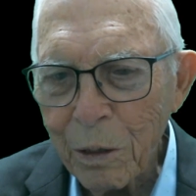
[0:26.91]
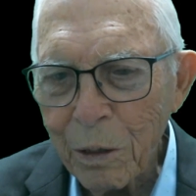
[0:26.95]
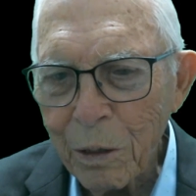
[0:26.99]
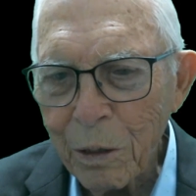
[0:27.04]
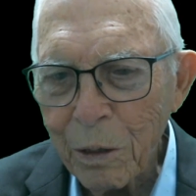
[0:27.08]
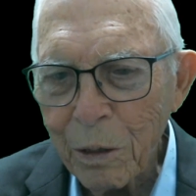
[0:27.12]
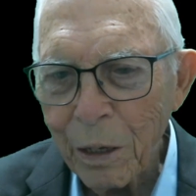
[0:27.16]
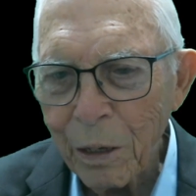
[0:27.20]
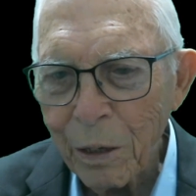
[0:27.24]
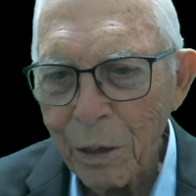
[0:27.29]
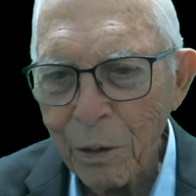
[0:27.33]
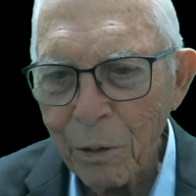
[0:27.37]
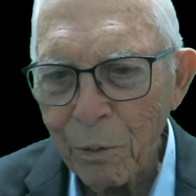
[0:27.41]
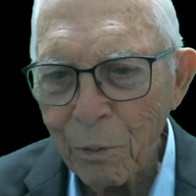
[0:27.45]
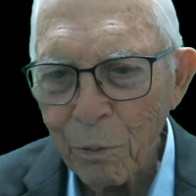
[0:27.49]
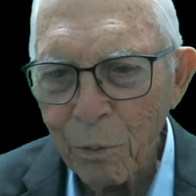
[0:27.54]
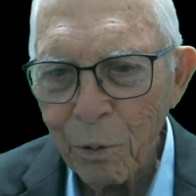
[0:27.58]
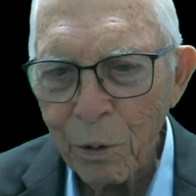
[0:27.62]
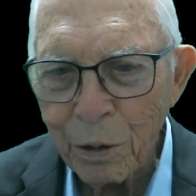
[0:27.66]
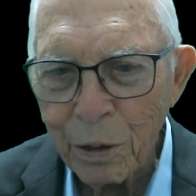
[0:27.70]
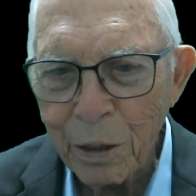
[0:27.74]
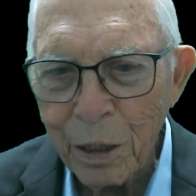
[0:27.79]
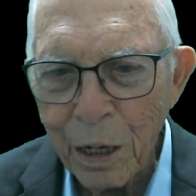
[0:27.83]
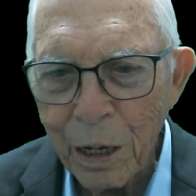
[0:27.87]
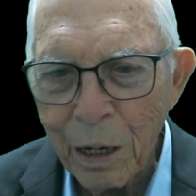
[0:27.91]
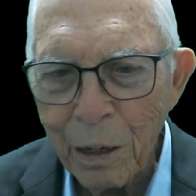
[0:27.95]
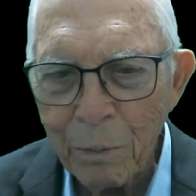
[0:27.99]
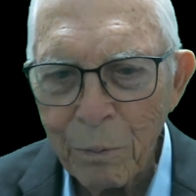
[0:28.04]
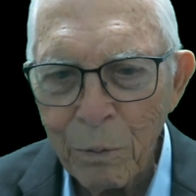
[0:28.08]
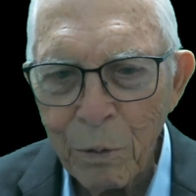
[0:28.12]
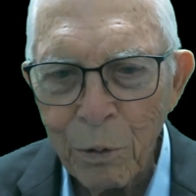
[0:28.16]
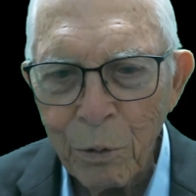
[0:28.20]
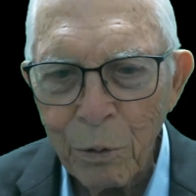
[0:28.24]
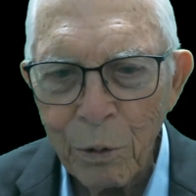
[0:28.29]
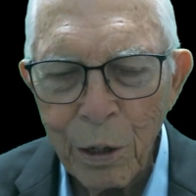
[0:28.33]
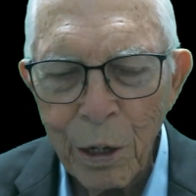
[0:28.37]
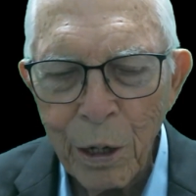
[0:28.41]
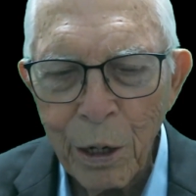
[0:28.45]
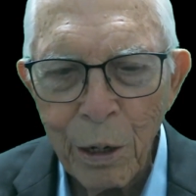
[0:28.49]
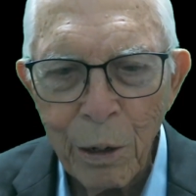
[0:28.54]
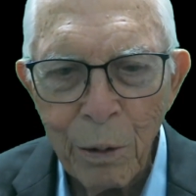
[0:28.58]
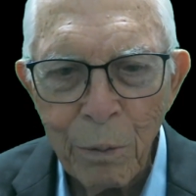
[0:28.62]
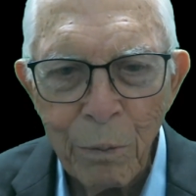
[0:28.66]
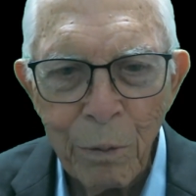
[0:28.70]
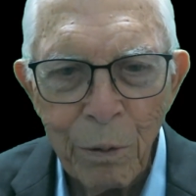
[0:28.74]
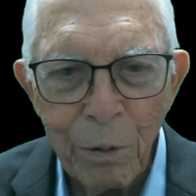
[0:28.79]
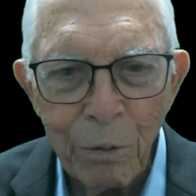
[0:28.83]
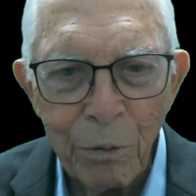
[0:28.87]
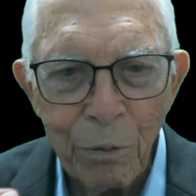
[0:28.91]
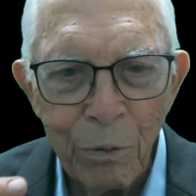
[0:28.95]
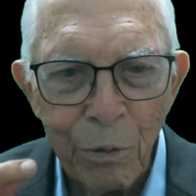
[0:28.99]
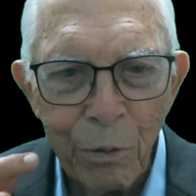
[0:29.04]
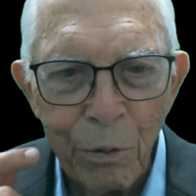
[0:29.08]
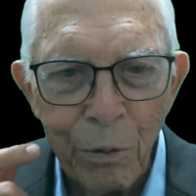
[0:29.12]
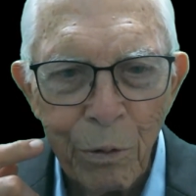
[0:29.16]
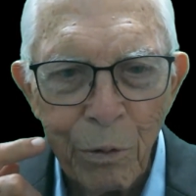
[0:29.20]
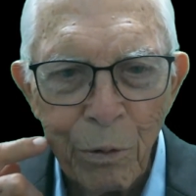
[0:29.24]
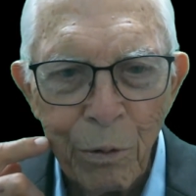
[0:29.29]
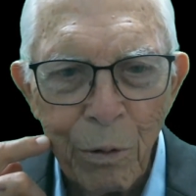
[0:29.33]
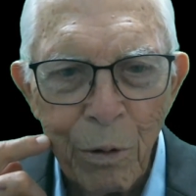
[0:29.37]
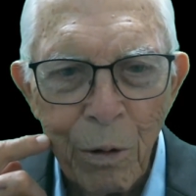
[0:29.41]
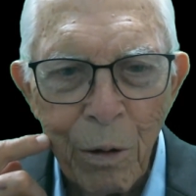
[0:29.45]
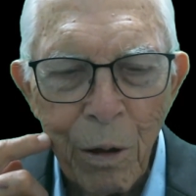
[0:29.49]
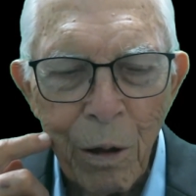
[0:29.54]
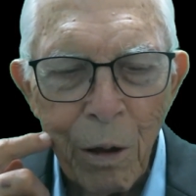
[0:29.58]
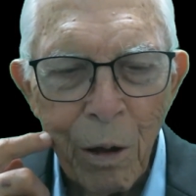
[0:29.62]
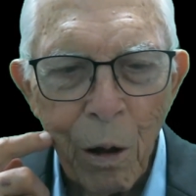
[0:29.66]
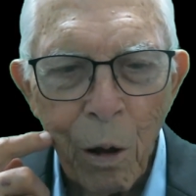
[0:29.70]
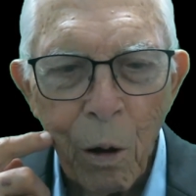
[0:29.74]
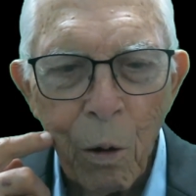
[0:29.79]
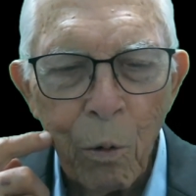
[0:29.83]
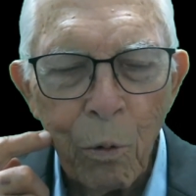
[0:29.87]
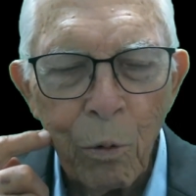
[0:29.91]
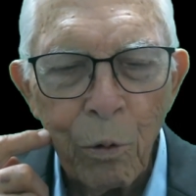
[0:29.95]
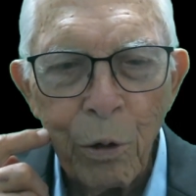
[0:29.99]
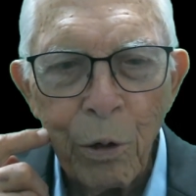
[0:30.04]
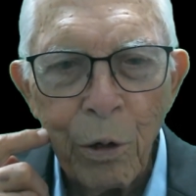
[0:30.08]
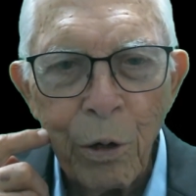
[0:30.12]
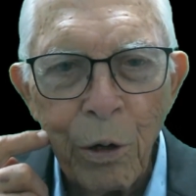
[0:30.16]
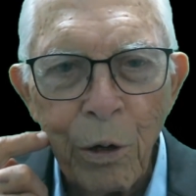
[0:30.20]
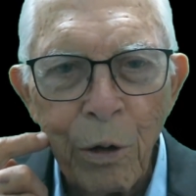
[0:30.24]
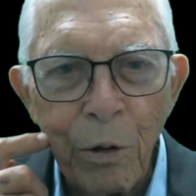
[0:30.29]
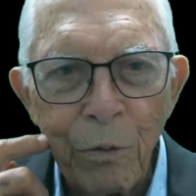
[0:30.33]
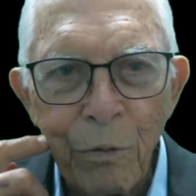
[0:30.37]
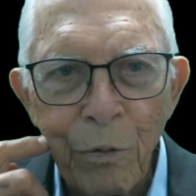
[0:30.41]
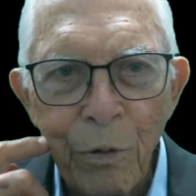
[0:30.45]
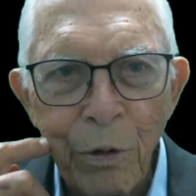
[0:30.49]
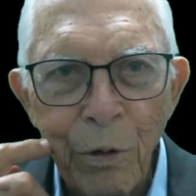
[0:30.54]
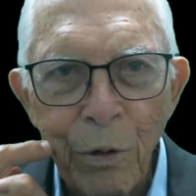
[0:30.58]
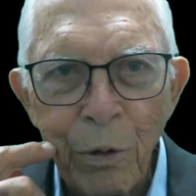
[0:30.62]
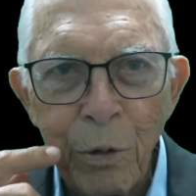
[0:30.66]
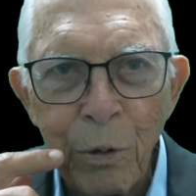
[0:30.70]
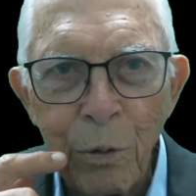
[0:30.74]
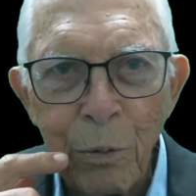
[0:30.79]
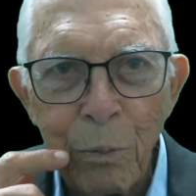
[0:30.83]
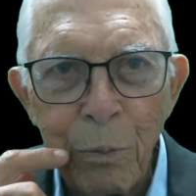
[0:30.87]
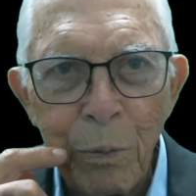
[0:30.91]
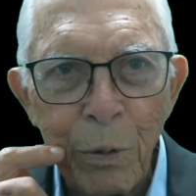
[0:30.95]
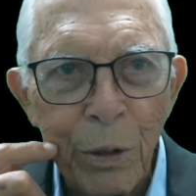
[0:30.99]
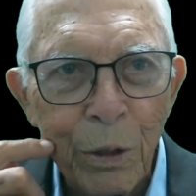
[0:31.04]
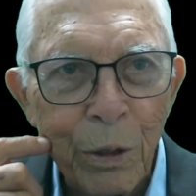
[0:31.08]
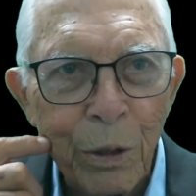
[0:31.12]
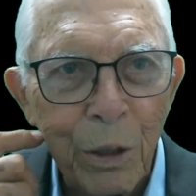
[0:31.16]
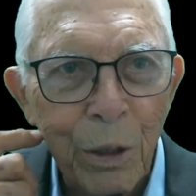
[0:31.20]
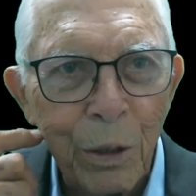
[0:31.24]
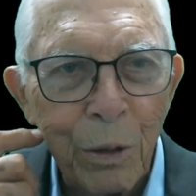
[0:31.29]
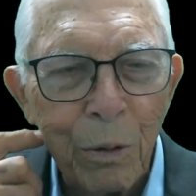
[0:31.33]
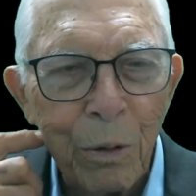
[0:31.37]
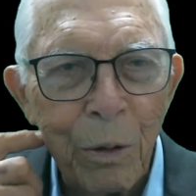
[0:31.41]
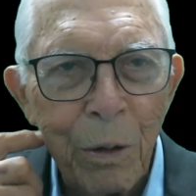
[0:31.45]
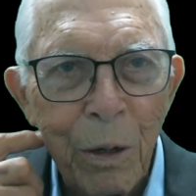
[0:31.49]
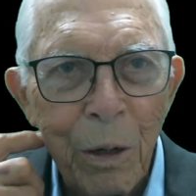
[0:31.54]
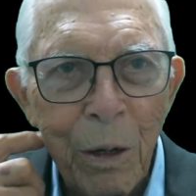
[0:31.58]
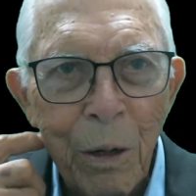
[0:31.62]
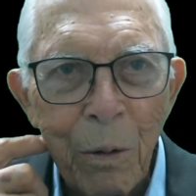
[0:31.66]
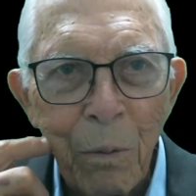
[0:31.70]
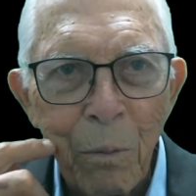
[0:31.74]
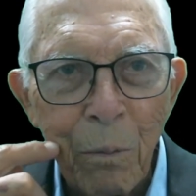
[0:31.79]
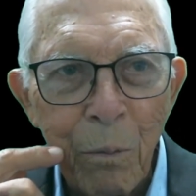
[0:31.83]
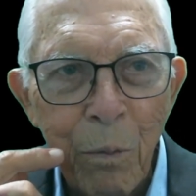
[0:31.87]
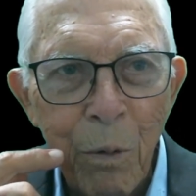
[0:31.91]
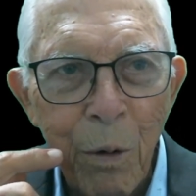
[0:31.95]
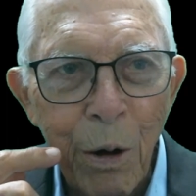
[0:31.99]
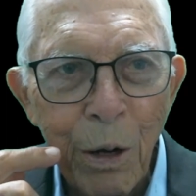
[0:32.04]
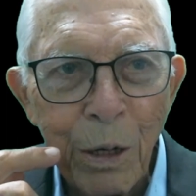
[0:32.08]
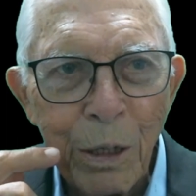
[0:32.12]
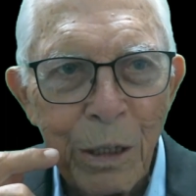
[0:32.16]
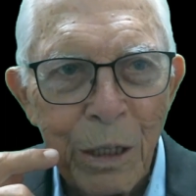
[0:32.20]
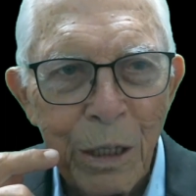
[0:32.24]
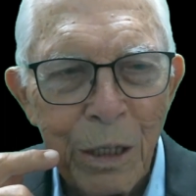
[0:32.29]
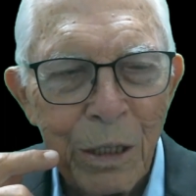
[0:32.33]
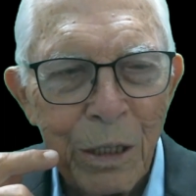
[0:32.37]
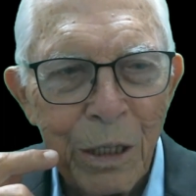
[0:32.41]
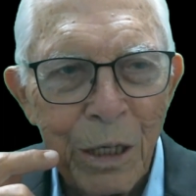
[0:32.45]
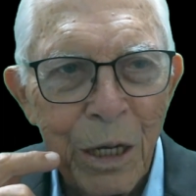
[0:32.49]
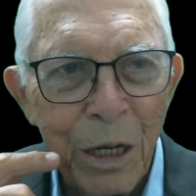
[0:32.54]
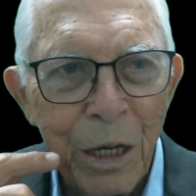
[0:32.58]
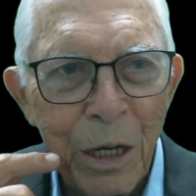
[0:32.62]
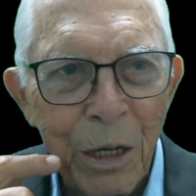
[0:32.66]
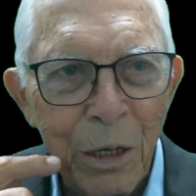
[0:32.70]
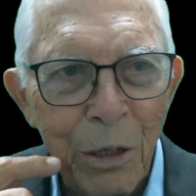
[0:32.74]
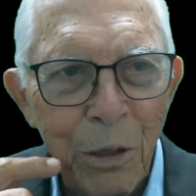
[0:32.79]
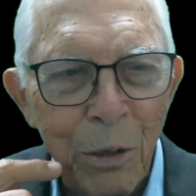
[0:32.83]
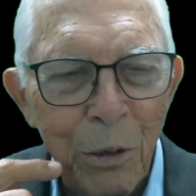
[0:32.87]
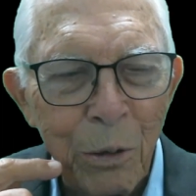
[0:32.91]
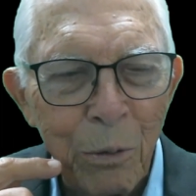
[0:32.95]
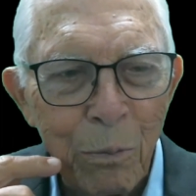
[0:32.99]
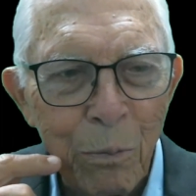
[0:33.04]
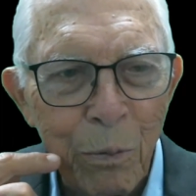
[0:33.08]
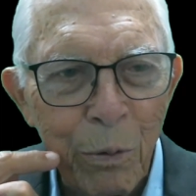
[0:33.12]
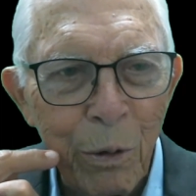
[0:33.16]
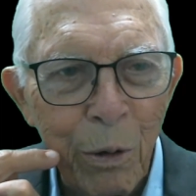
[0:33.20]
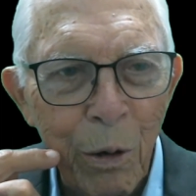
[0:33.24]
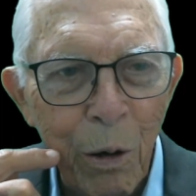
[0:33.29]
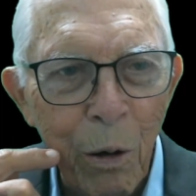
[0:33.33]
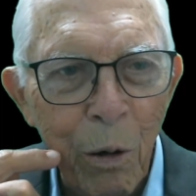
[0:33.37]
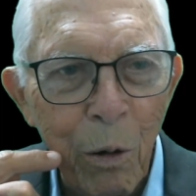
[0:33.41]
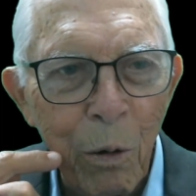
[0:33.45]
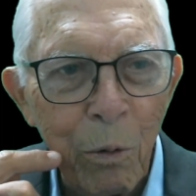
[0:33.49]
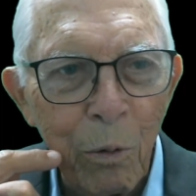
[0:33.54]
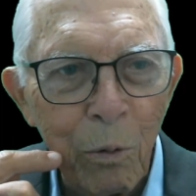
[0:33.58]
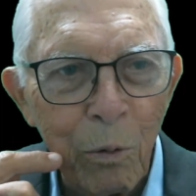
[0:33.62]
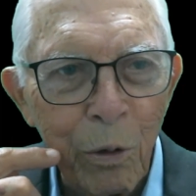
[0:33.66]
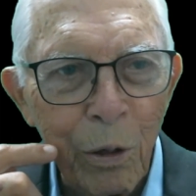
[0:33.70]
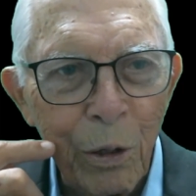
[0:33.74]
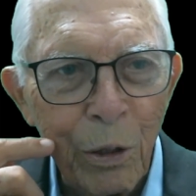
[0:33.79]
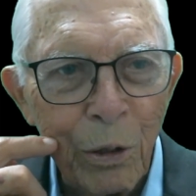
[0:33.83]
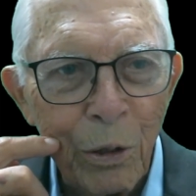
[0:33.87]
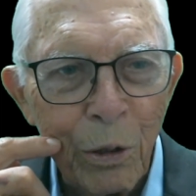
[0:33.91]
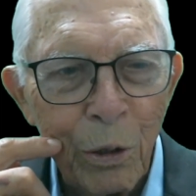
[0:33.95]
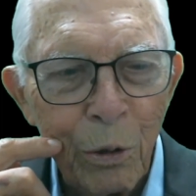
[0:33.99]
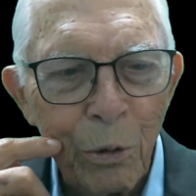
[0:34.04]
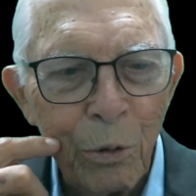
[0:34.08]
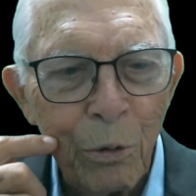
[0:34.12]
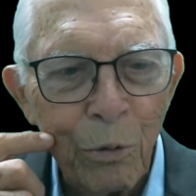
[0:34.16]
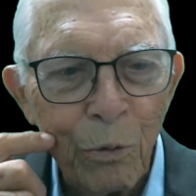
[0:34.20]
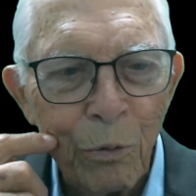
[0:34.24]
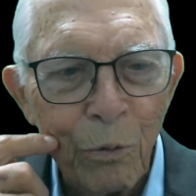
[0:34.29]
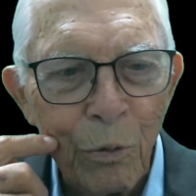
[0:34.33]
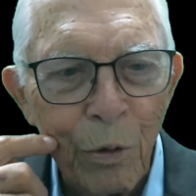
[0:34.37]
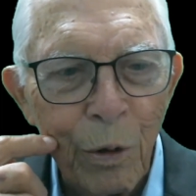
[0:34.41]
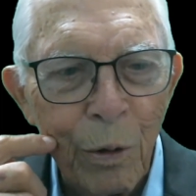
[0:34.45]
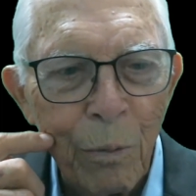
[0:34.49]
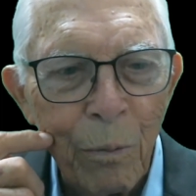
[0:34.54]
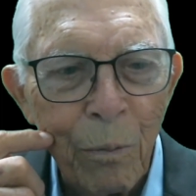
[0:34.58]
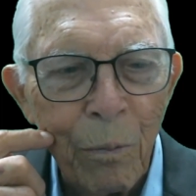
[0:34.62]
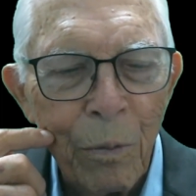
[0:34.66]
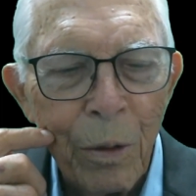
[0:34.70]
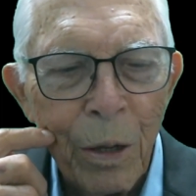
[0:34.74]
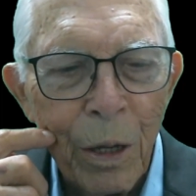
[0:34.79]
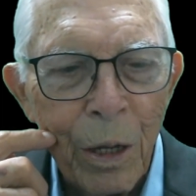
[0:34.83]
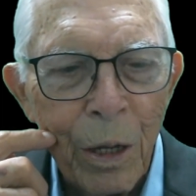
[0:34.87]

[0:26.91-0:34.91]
Now, at what time you get them, if you're old enough and you put the braces in, you hold the tooth from